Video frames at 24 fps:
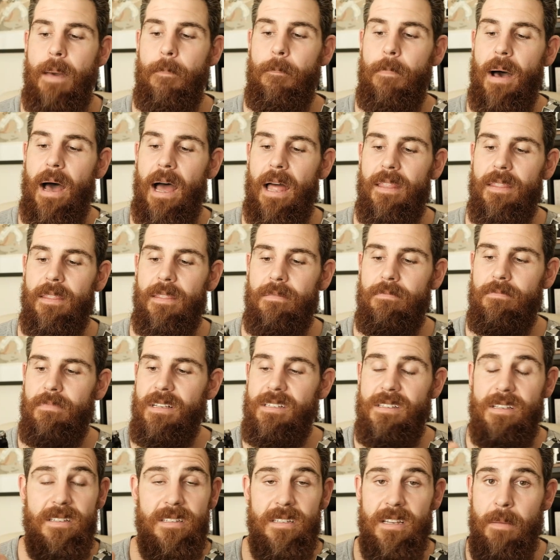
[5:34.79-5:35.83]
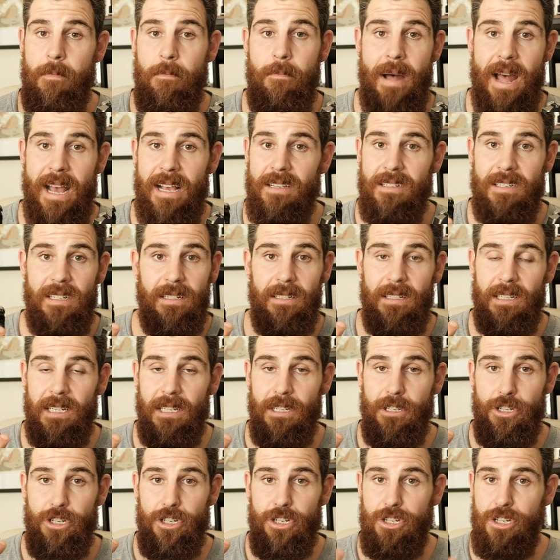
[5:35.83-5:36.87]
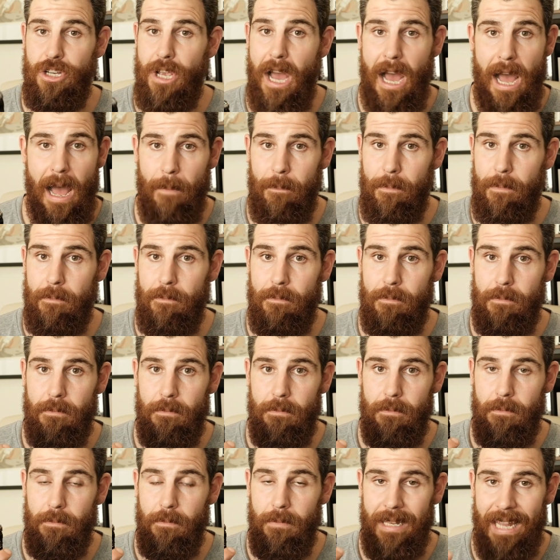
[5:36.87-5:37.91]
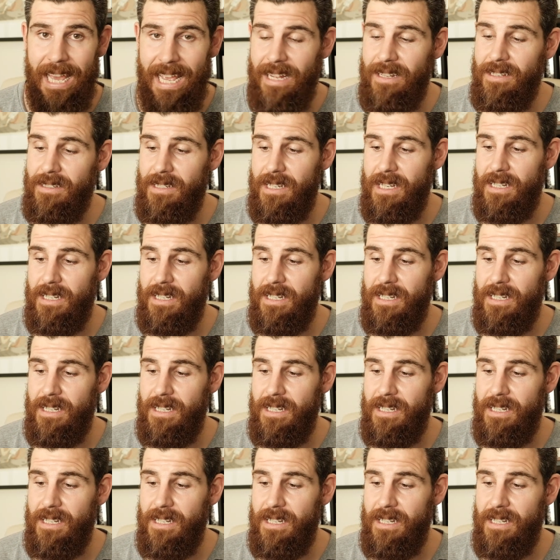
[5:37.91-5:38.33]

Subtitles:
but this is an amazingly sharp lens.